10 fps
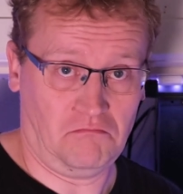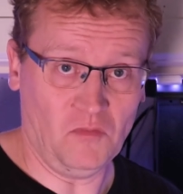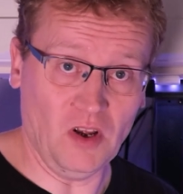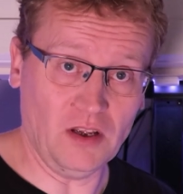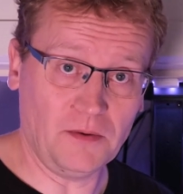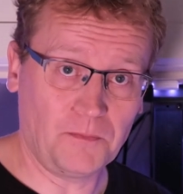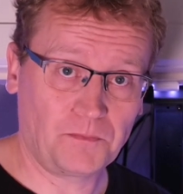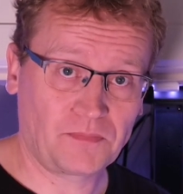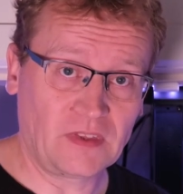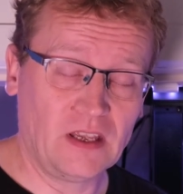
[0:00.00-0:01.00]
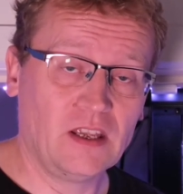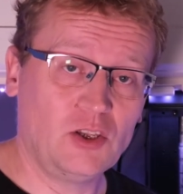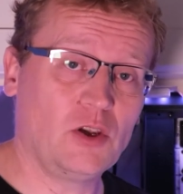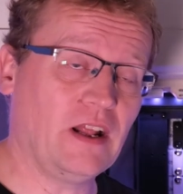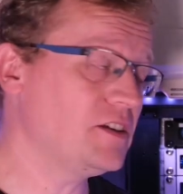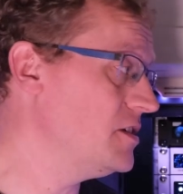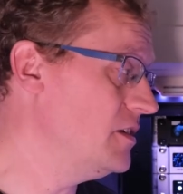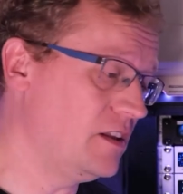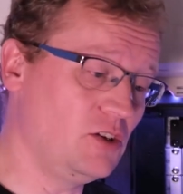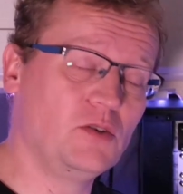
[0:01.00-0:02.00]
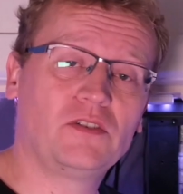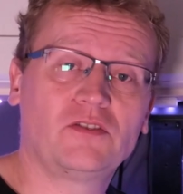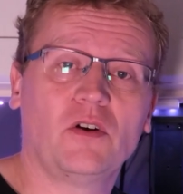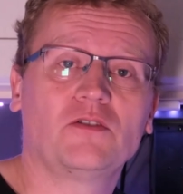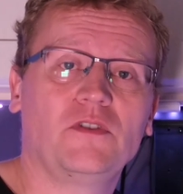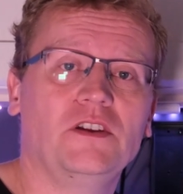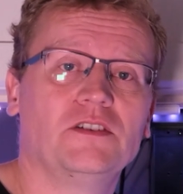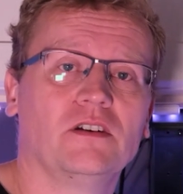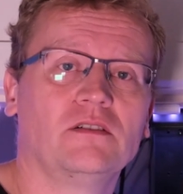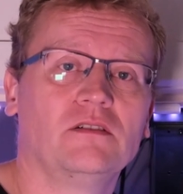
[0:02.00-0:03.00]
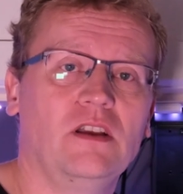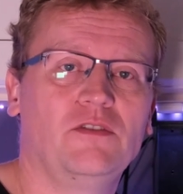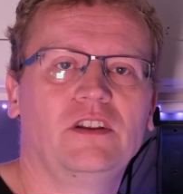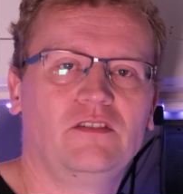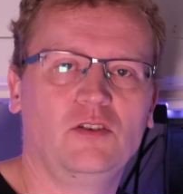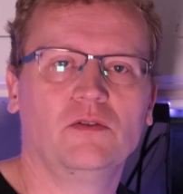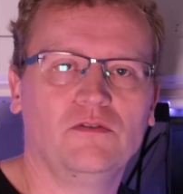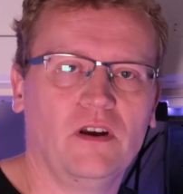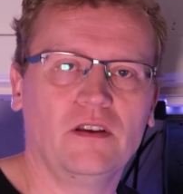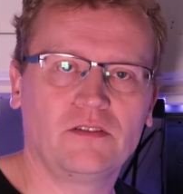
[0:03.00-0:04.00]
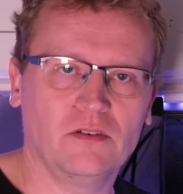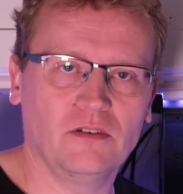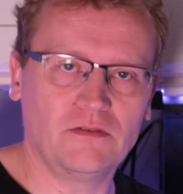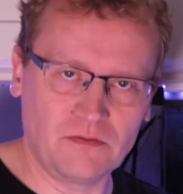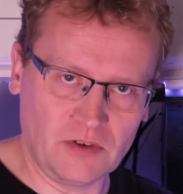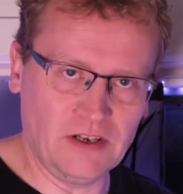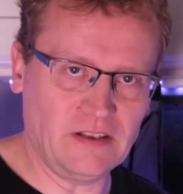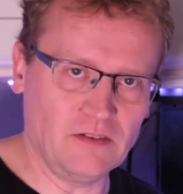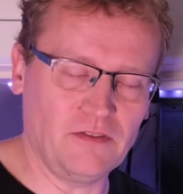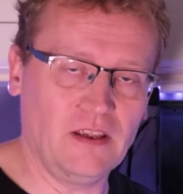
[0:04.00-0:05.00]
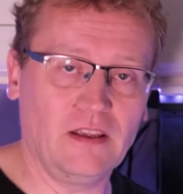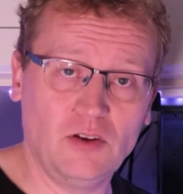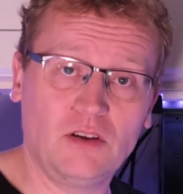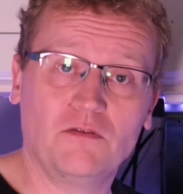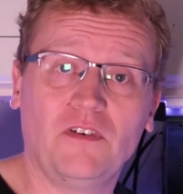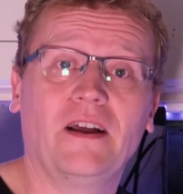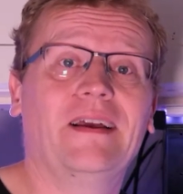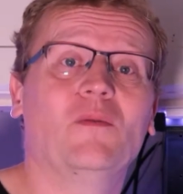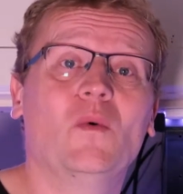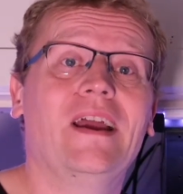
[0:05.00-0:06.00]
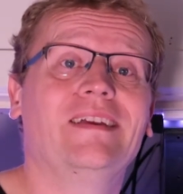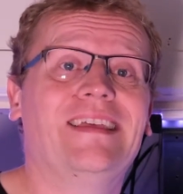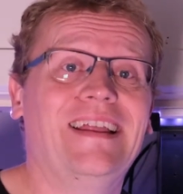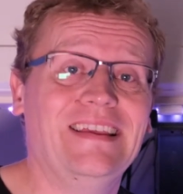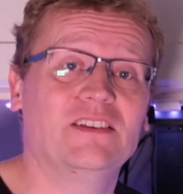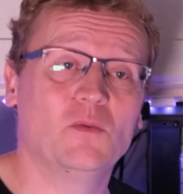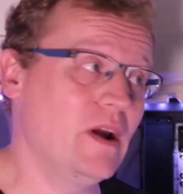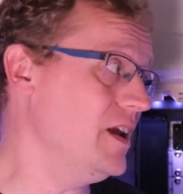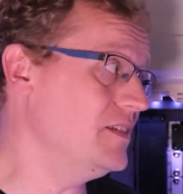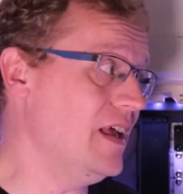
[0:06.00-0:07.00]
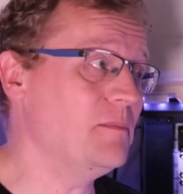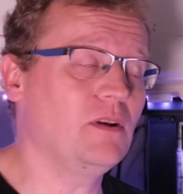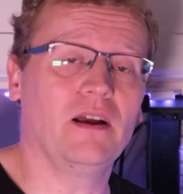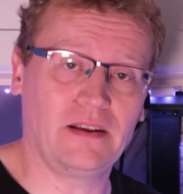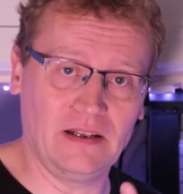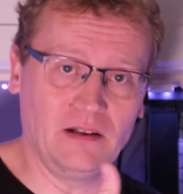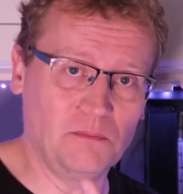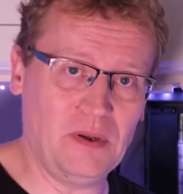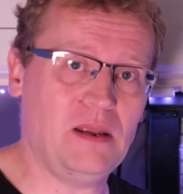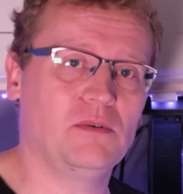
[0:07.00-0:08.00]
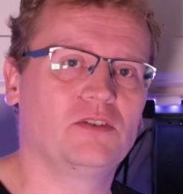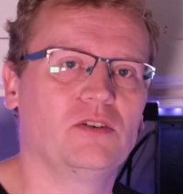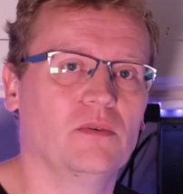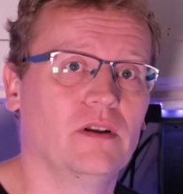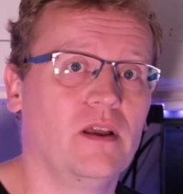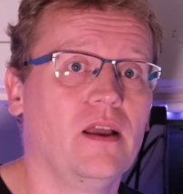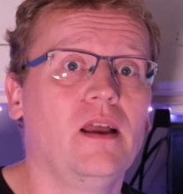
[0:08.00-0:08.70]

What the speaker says: right? You can actually then use the search feature if it is a Unifi sort of connected thing, and you can find out where that is, where is that plug, and it'll beam you to it.